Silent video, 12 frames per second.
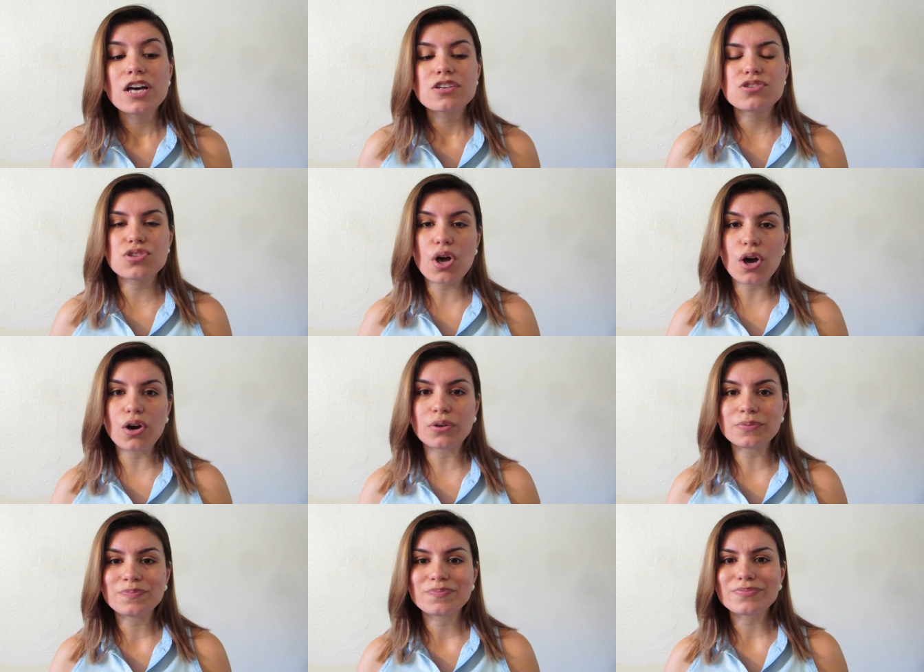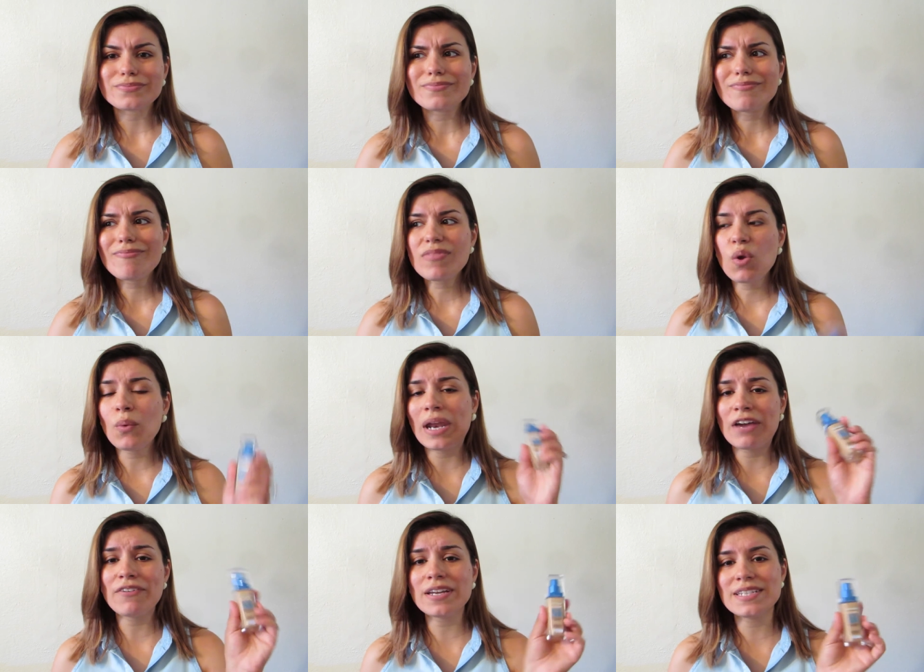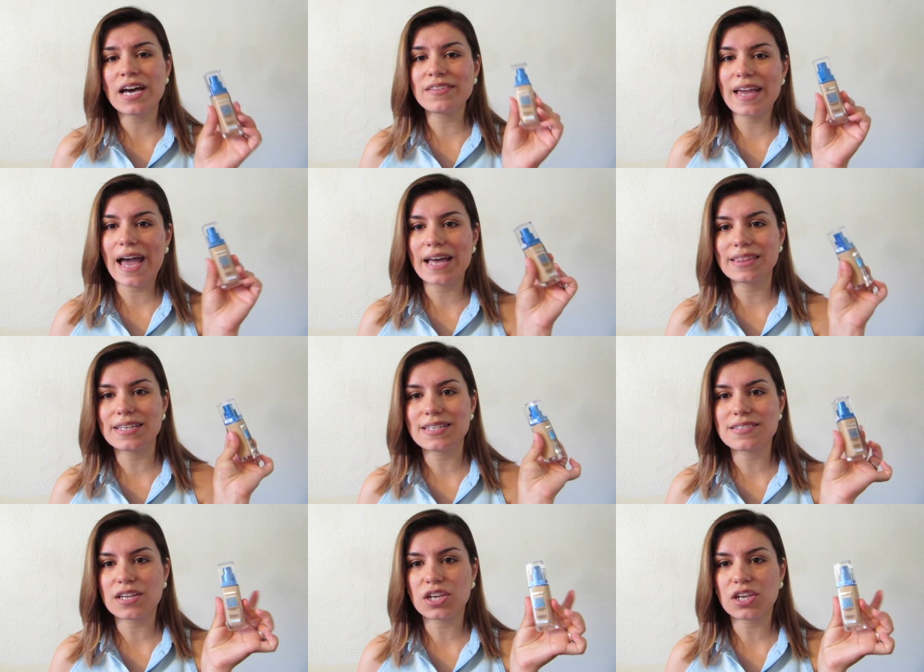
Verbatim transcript: So when I found out they had this